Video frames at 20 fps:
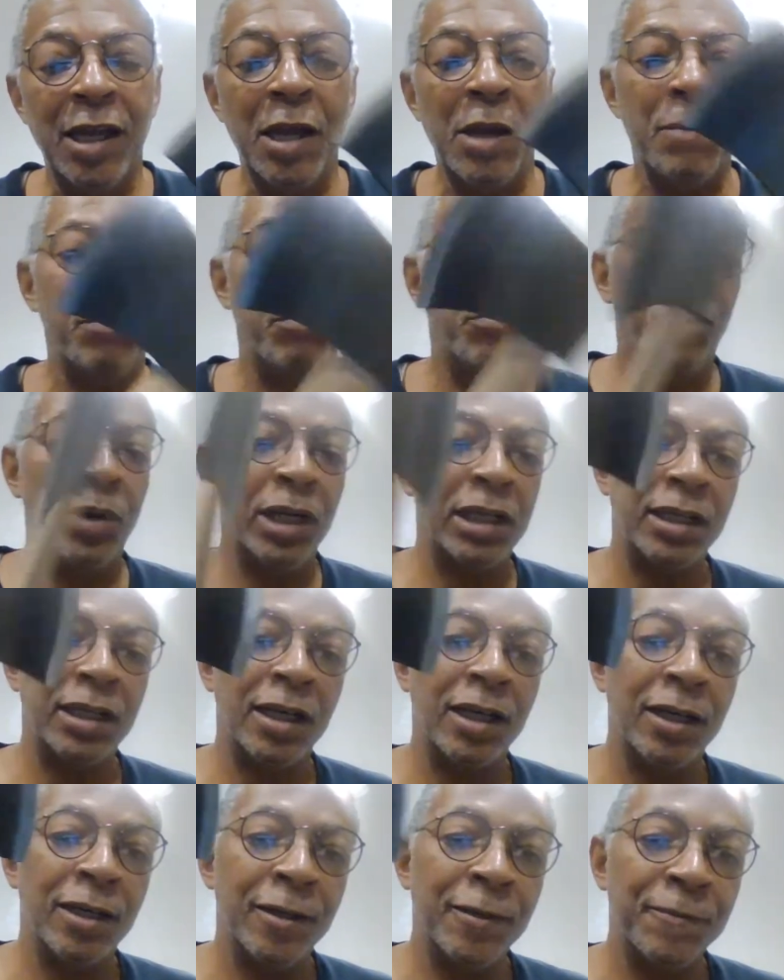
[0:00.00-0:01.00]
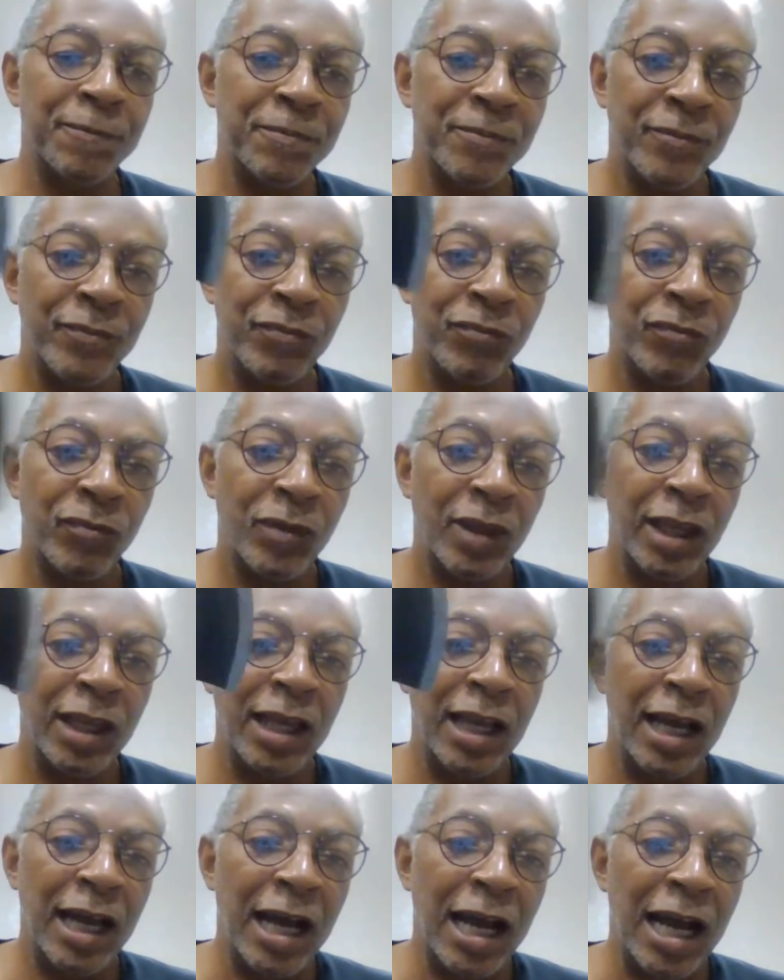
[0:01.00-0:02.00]
But
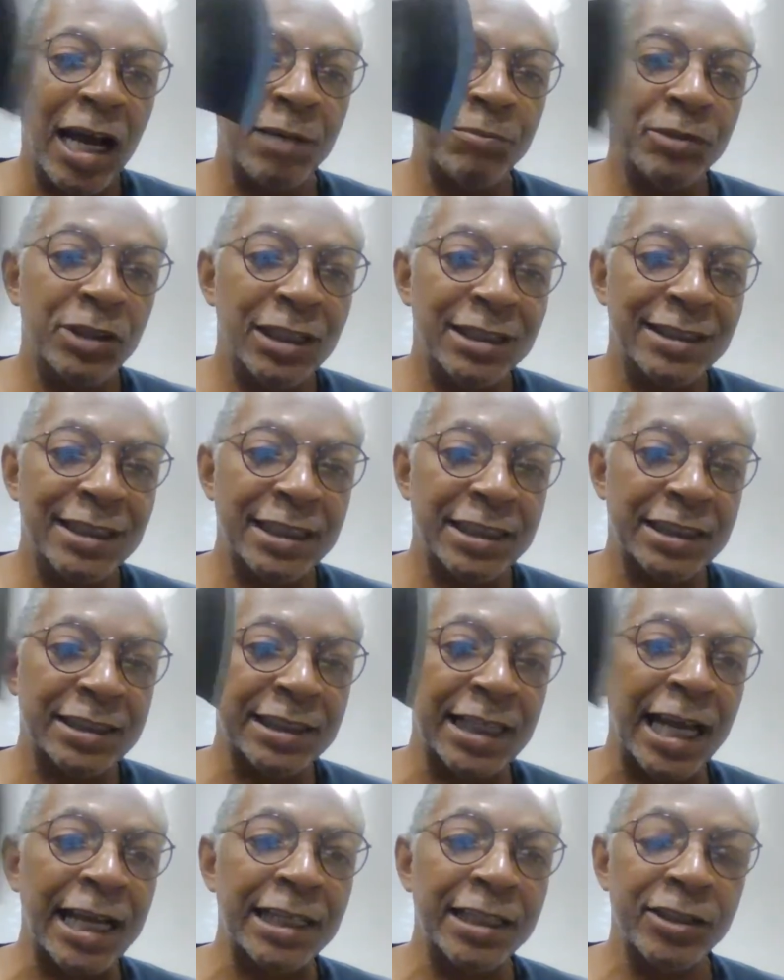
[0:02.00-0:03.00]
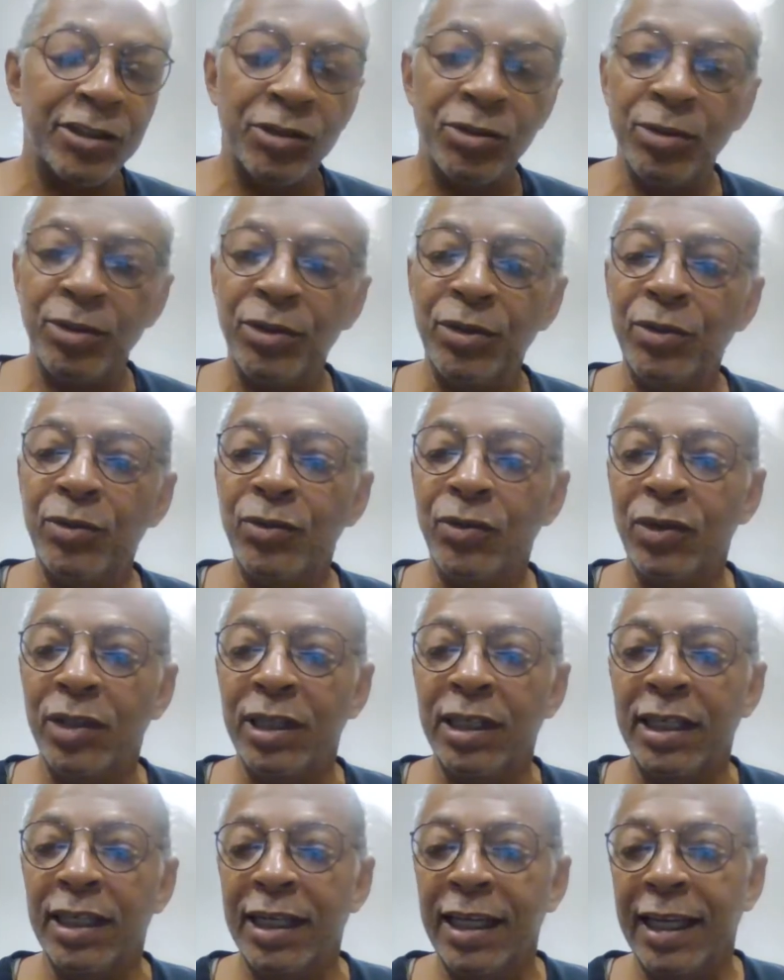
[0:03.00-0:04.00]
I'm just excited to
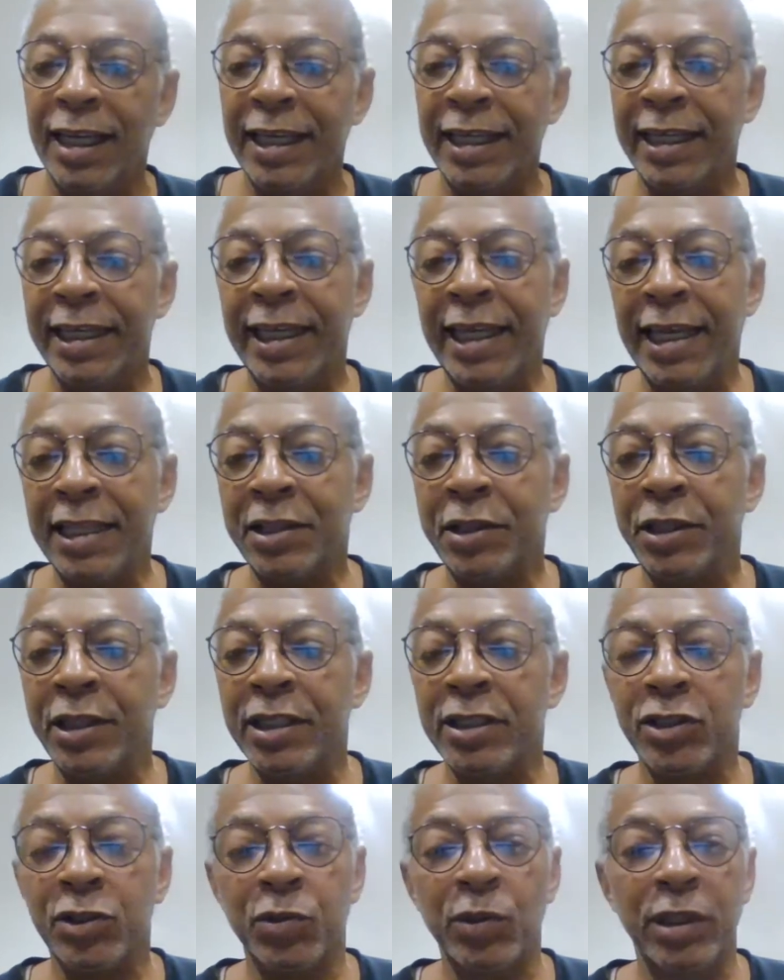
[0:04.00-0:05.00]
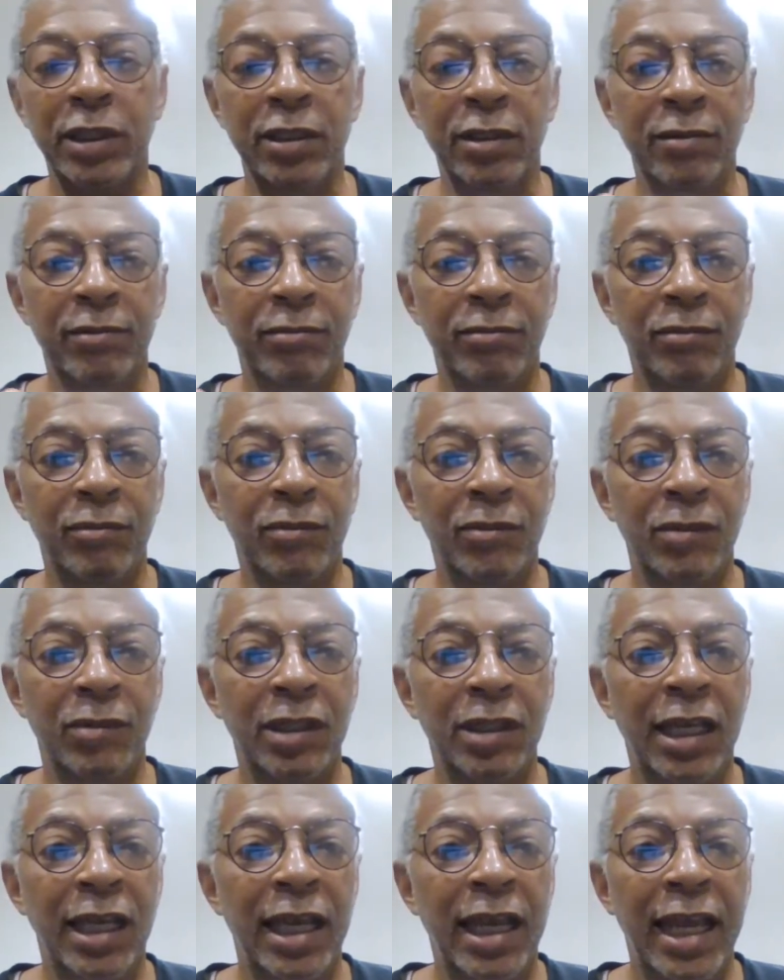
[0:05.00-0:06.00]
get this one
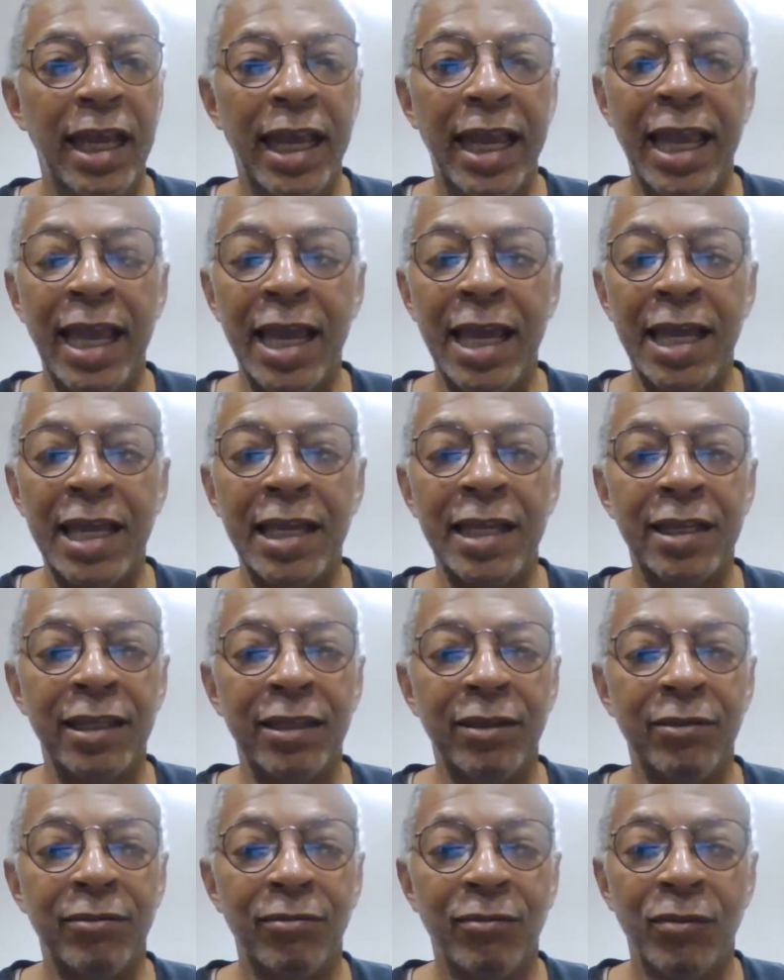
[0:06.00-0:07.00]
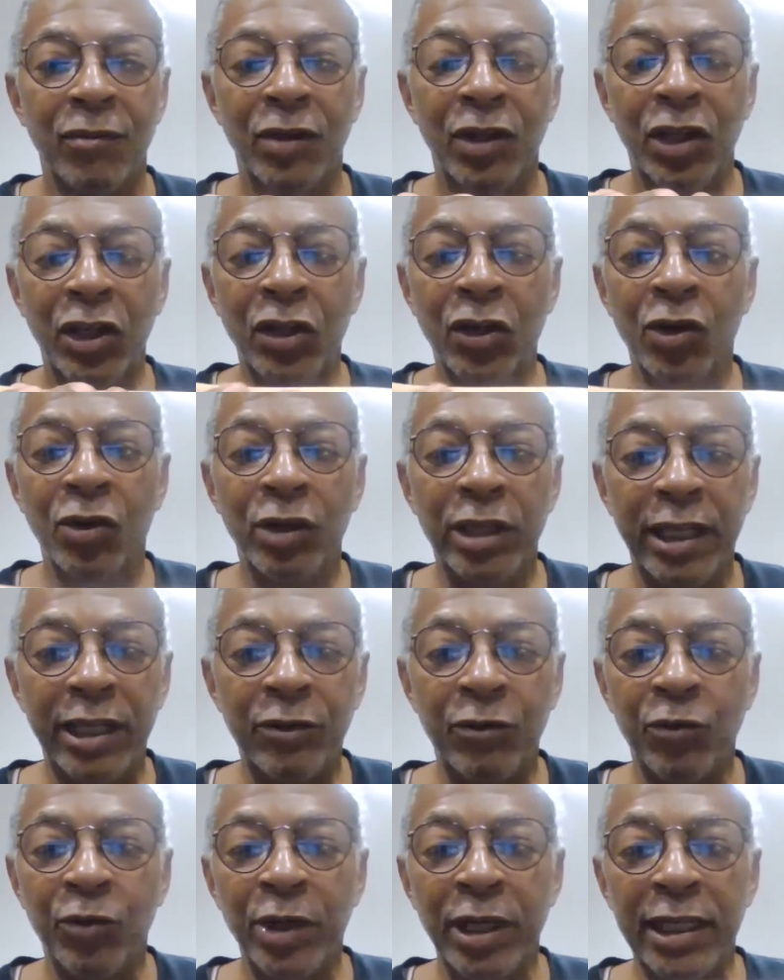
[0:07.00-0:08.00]
and
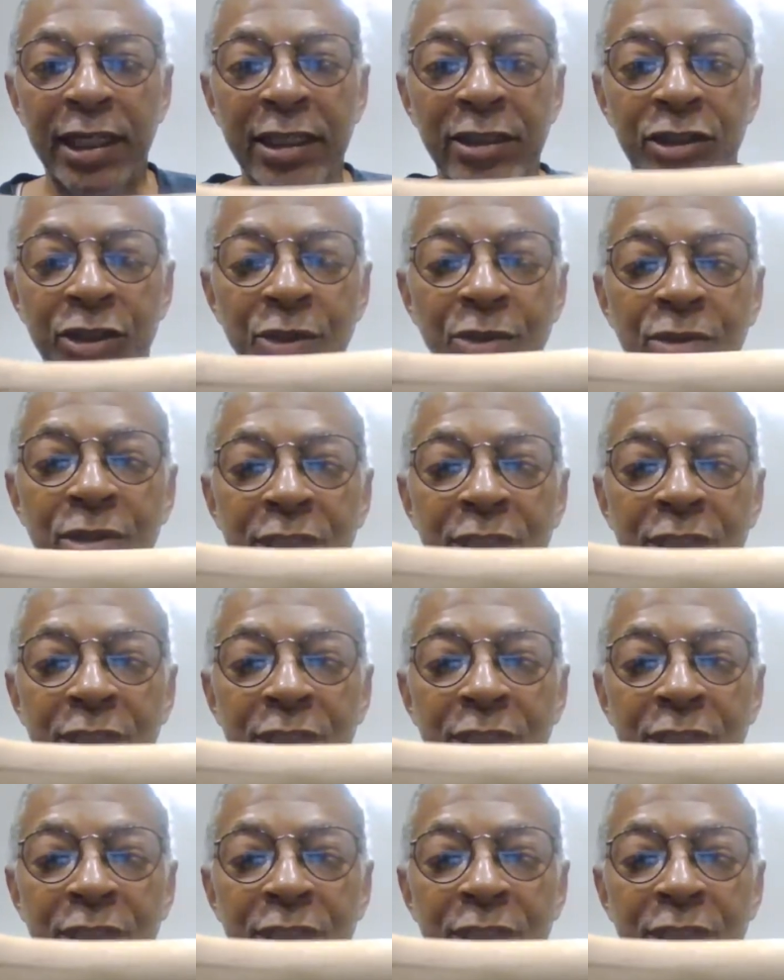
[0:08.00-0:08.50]
get ready to